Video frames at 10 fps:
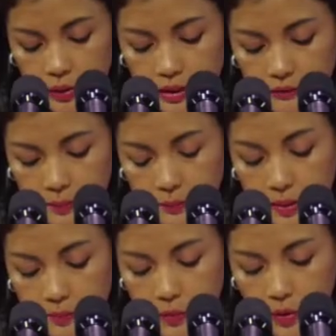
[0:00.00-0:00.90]
to even pay
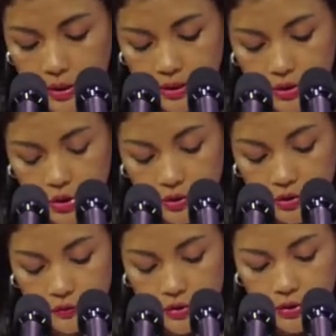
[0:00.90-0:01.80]
more attention
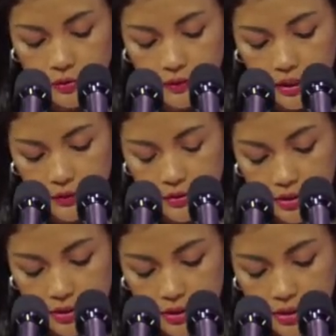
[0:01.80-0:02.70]
to the
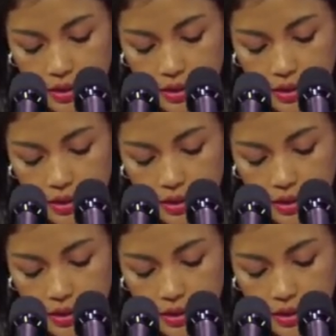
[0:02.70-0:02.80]
survivors,